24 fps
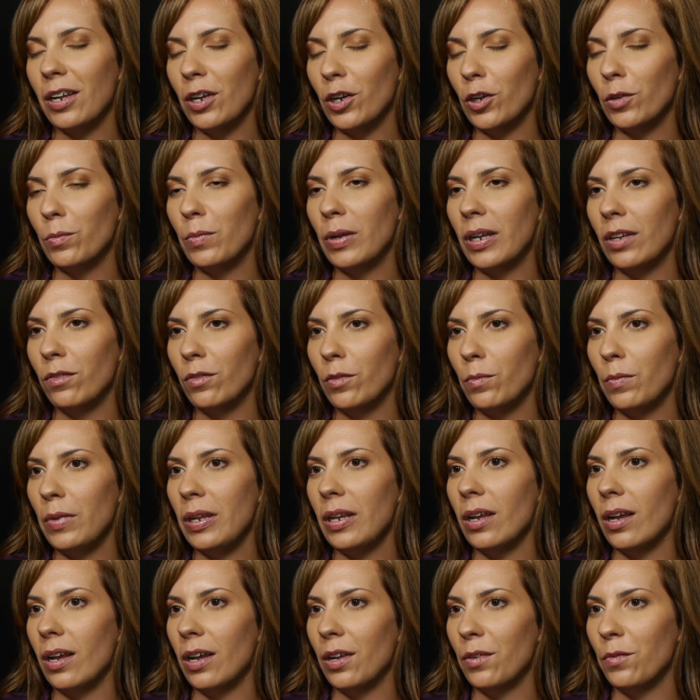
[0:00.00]
go above and
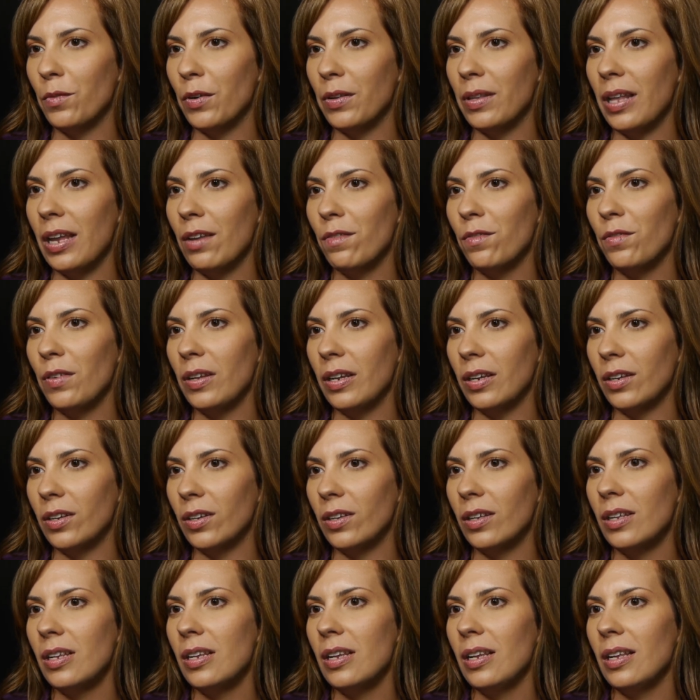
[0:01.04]
beyond where they
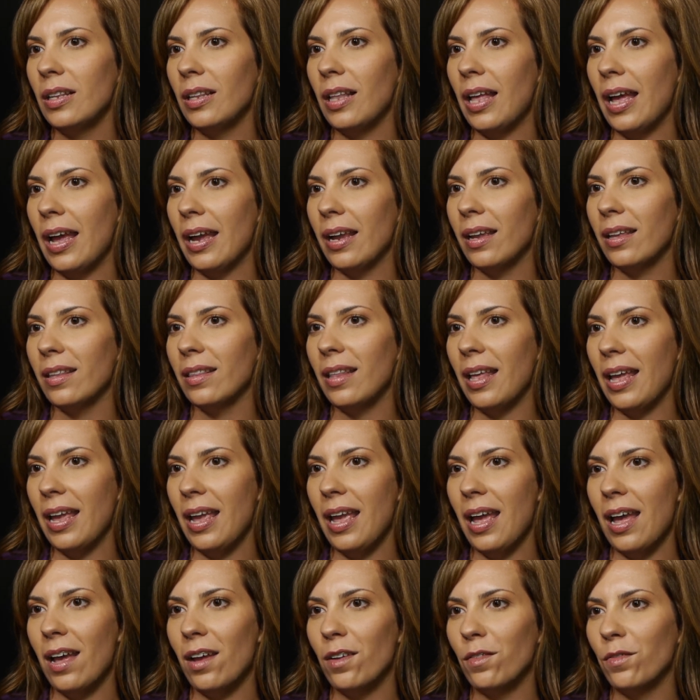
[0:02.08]
feel like they
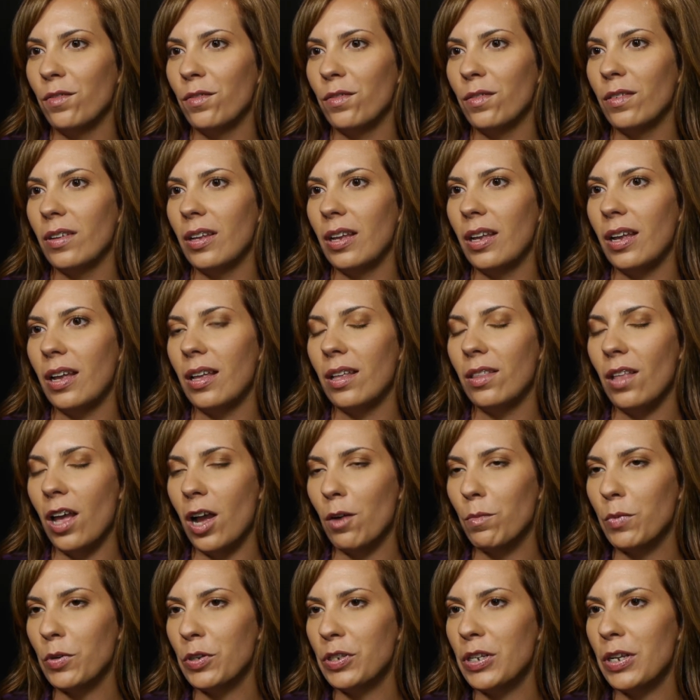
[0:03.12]
have the
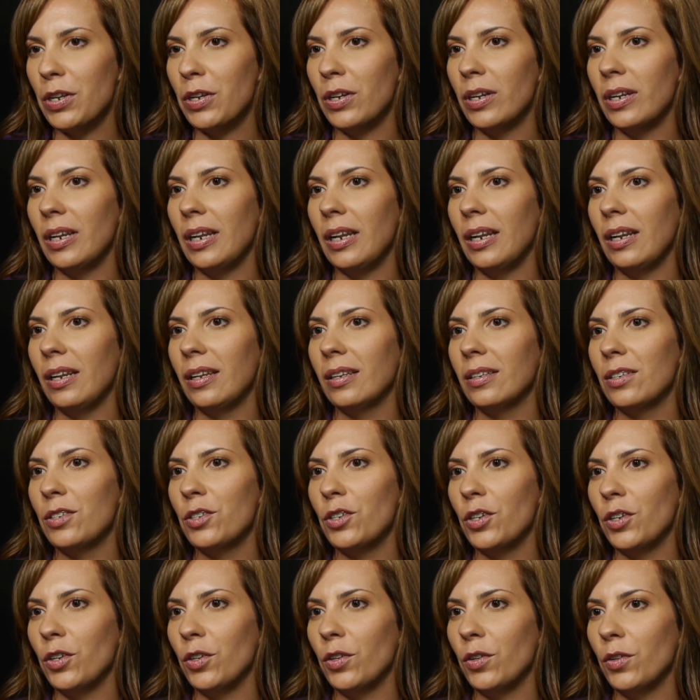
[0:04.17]
opportunity
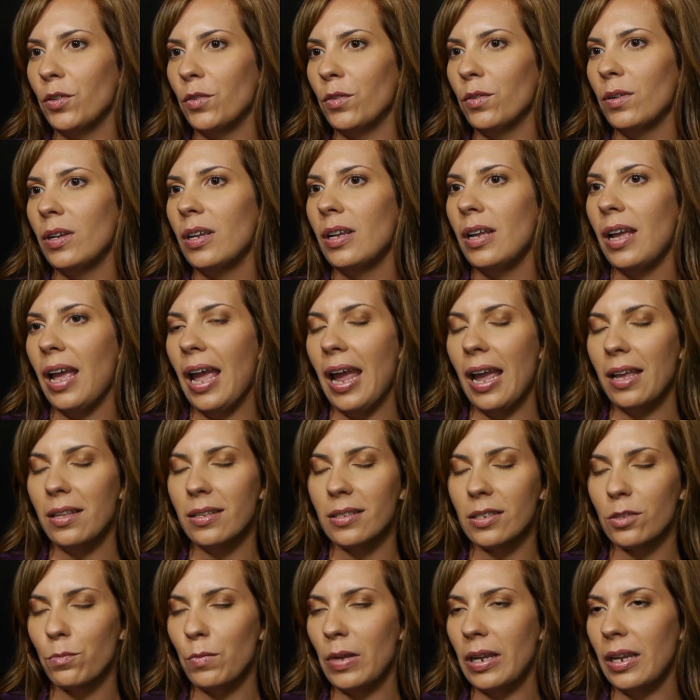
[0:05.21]
to
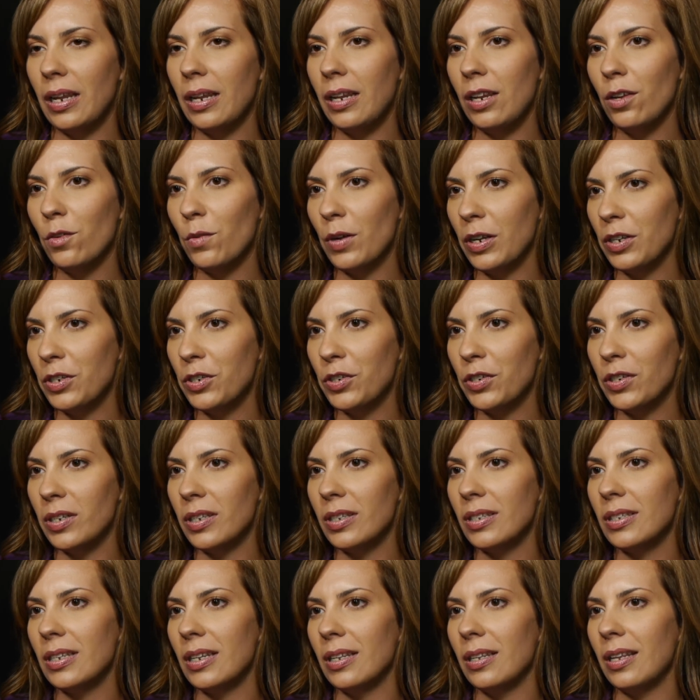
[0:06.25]
ask me any
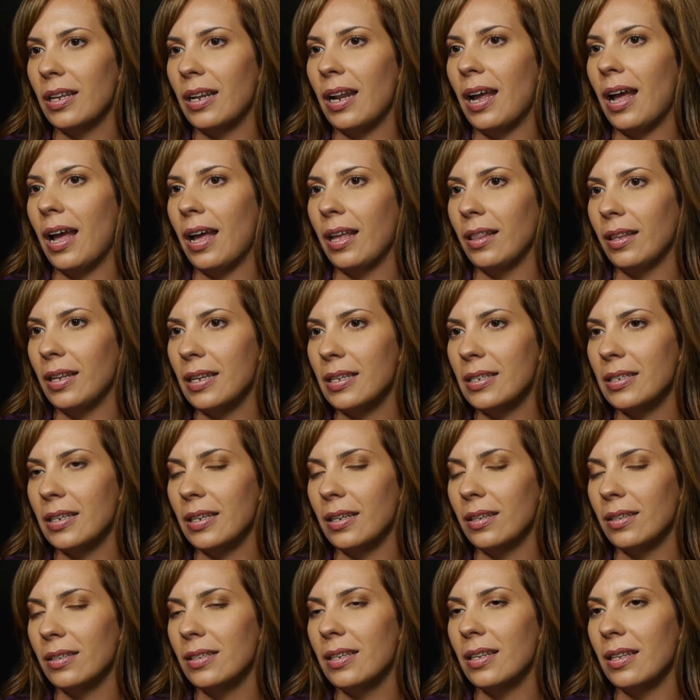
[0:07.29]
questions and that I
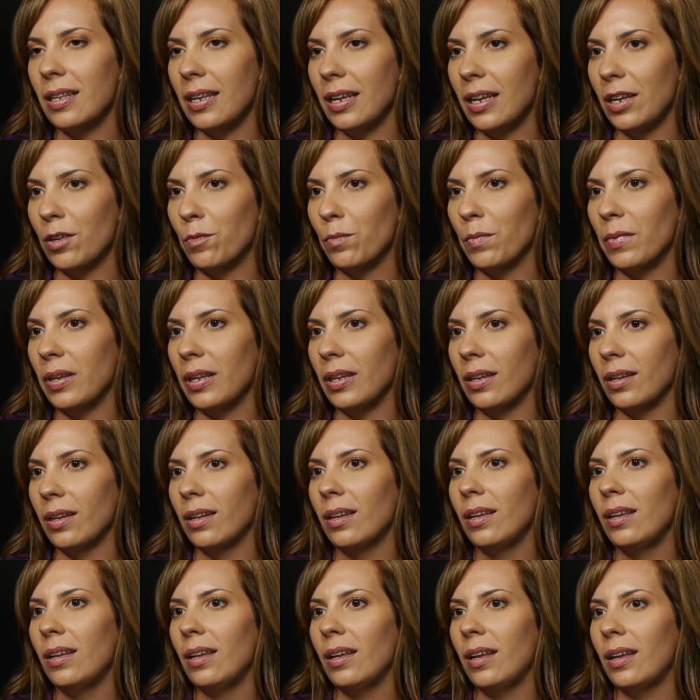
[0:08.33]
listen to them and
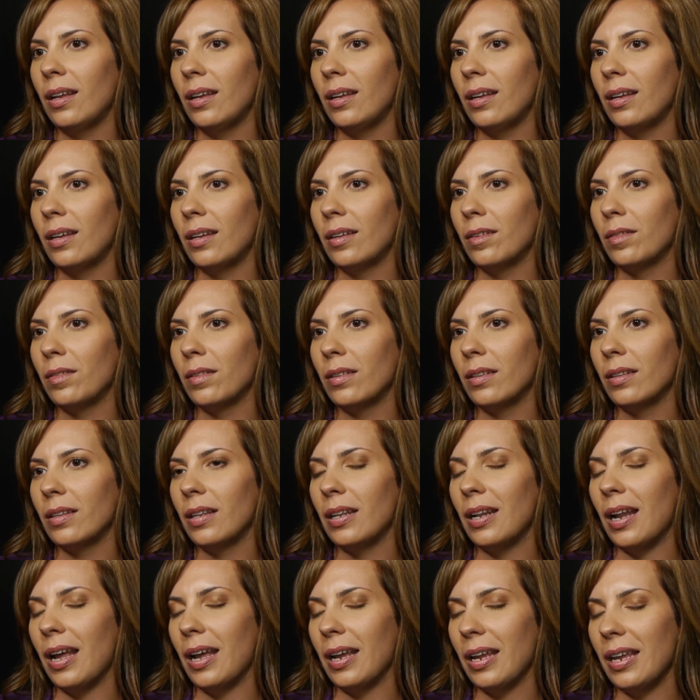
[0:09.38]
uh,
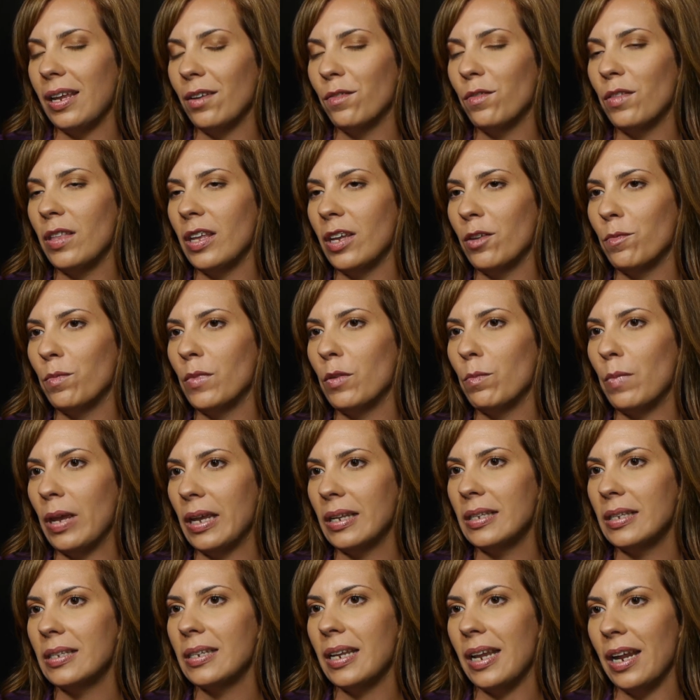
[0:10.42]
that I give them the
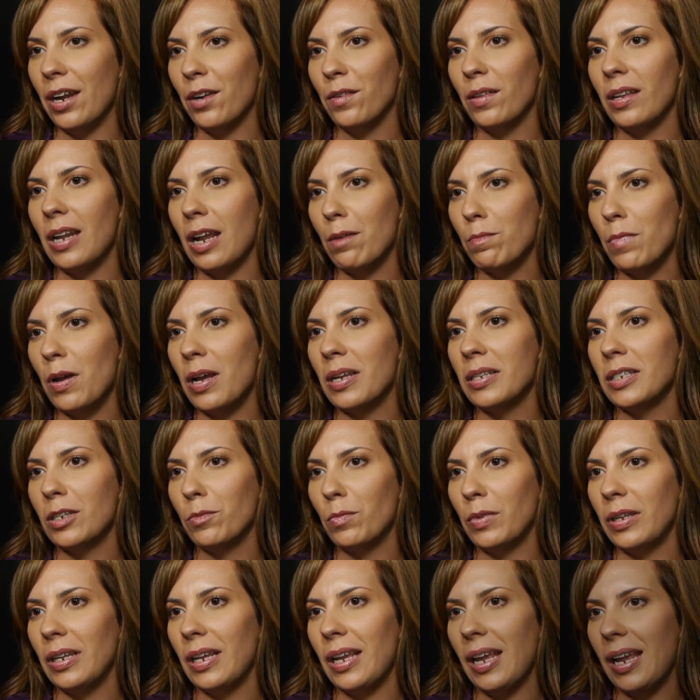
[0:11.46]
best care that I
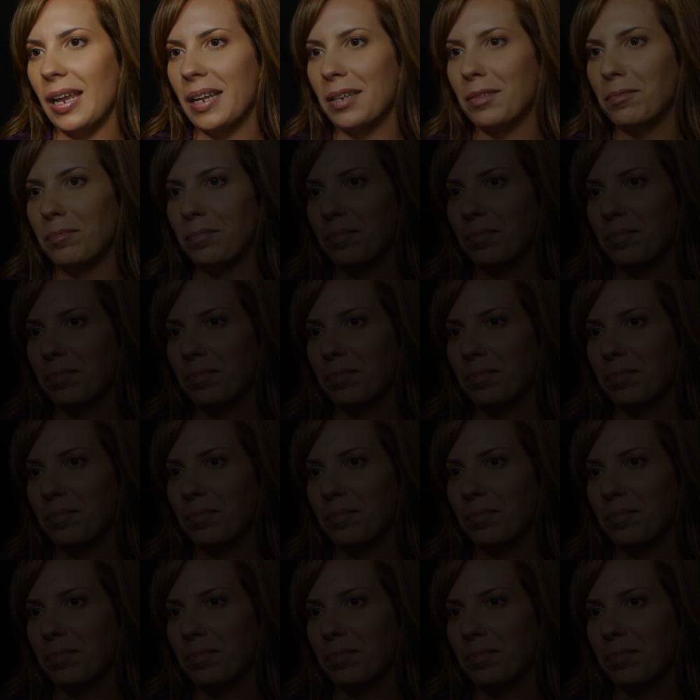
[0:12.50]
possibly can.